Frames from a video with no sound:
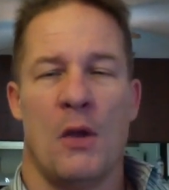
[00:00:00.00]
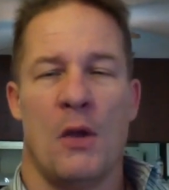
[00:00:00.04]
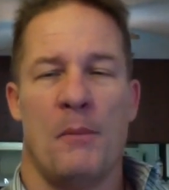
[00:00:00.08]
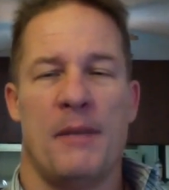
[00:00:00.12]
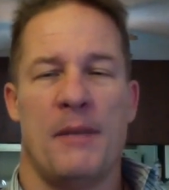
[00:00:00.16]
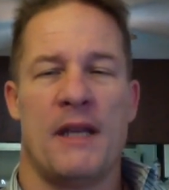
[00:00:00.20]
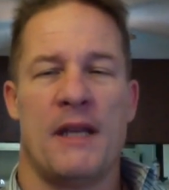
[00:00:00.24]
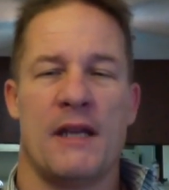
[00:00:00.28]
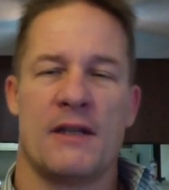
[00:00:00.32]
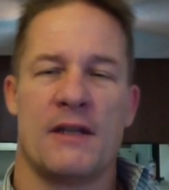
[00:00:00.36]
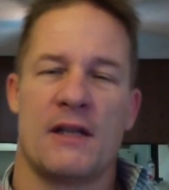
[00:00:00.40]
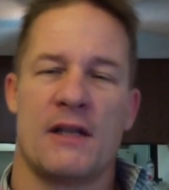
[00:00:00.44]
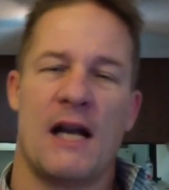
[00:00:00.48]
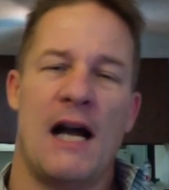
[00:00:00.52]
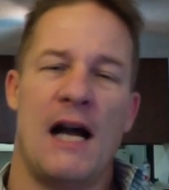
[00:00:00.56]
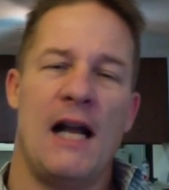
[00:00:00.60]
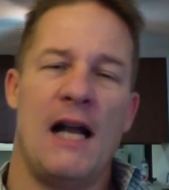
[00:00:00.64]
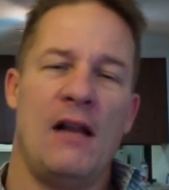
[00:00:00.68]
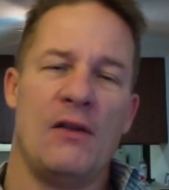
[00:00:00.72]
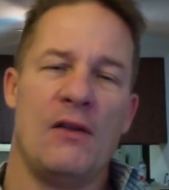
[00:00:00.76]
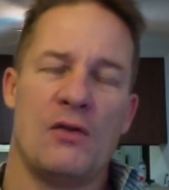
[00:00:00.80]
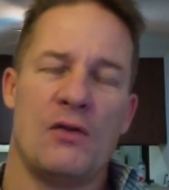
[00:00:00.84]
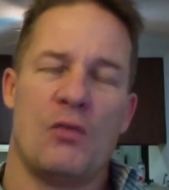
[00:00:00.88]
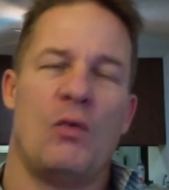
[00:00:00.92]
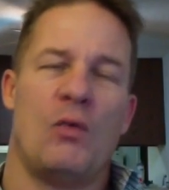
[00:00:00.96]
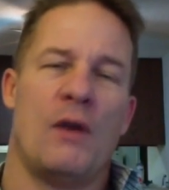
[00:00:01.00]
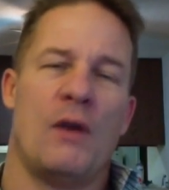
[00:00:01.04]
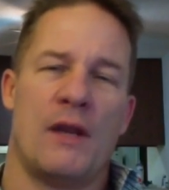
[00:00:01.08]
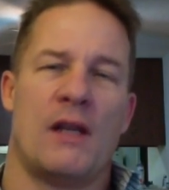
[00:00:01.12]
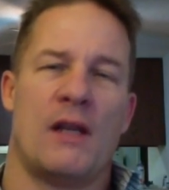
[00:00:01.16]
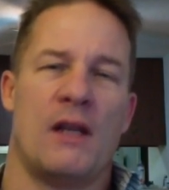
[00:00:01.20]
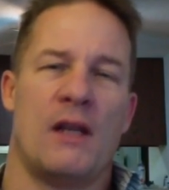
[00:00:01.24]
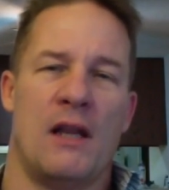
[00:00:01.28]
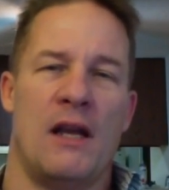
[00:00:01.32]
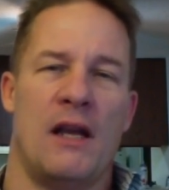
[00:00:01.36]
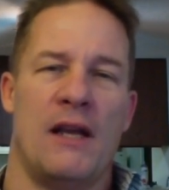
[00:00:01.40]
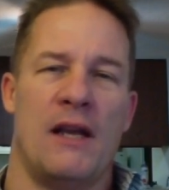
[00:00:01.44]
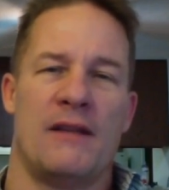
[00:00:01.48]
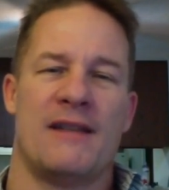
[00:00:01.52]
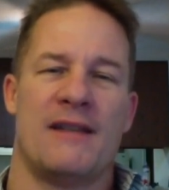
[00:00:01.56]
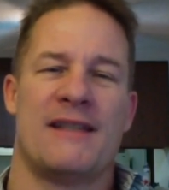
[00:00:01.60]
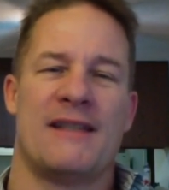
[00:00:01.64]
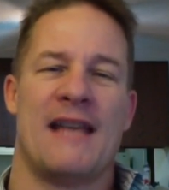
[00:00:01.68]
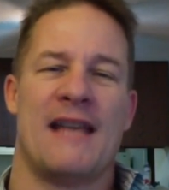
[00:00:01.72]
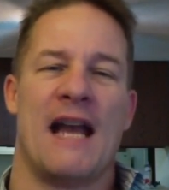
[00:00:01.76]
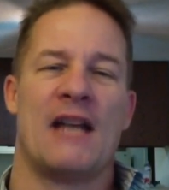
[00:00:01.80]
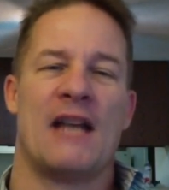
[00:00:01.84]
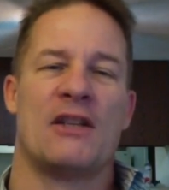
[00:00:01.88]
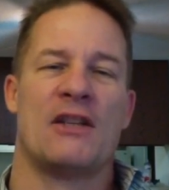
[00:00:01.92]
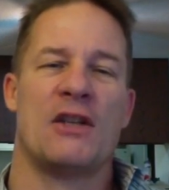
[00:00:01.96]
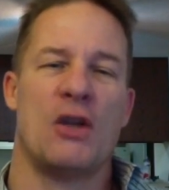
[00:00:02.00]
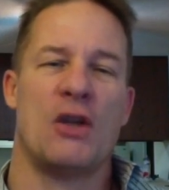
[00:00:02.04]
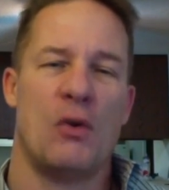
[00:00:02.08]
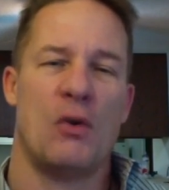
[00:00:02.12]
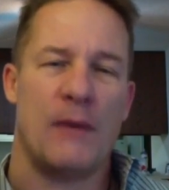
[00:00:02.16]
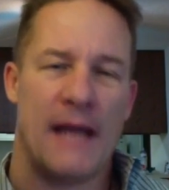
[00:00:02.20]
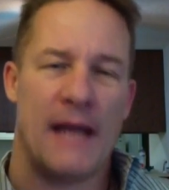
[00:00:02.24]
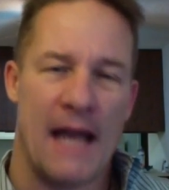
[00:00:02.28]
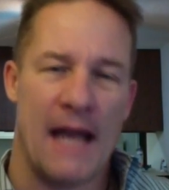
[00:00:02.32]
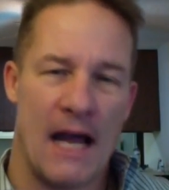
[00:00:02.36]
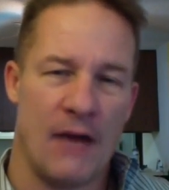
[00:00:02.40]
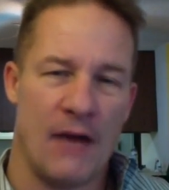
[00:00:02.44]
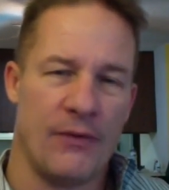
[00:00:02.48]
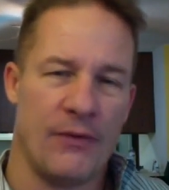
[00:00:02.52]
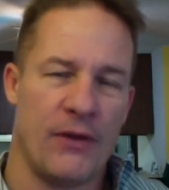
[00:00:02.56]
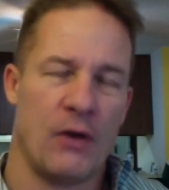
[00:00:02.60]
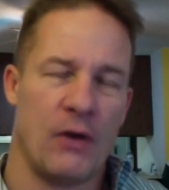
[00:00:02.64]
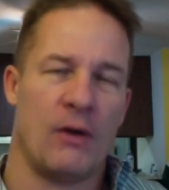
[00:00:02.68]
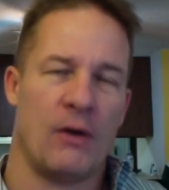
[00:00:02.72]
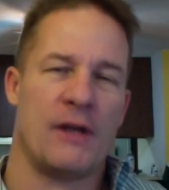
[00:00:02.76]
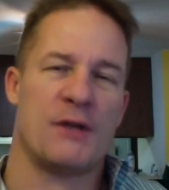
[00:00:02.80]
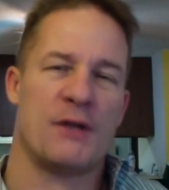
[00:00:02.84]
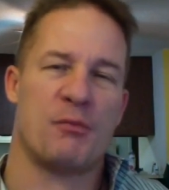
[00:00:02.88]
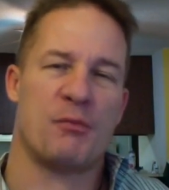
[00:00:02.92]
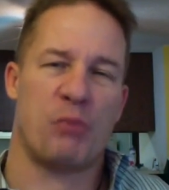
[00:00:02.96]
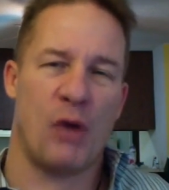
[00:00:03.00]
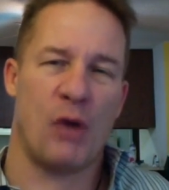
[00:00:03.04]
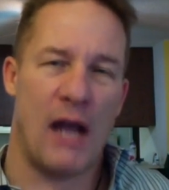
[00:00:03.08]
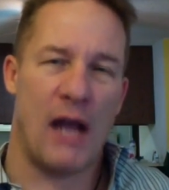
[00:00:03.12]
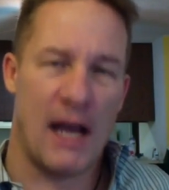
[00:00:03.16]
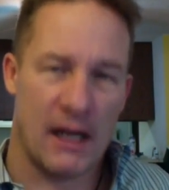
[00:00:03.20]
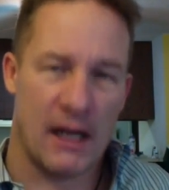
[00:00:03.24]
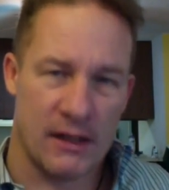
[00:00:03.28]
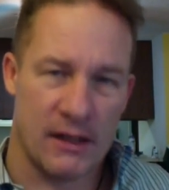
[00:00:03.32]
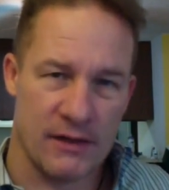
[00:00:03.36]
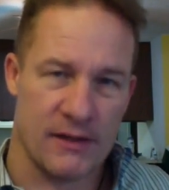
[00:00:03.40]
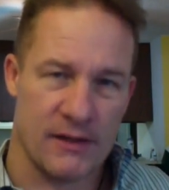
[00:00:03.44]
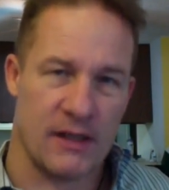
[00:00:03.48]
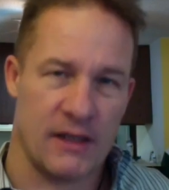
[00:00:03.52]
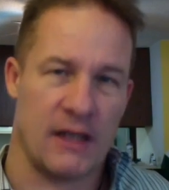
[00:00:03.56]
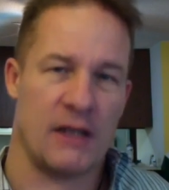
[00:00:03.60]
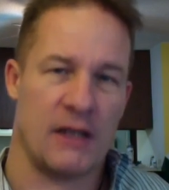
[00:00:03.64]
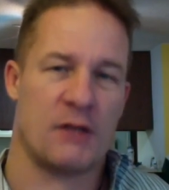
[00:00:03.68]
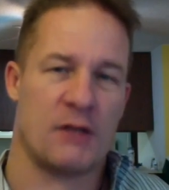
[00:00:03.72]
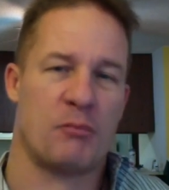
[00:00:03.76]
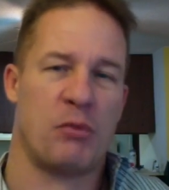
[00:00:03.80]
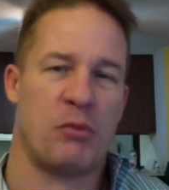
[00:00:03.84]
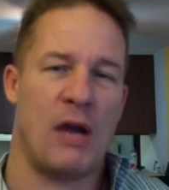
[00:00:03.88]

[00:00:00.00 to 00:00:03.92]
Because Kyle is one of the clients that's actually going out there and he's practicing, he's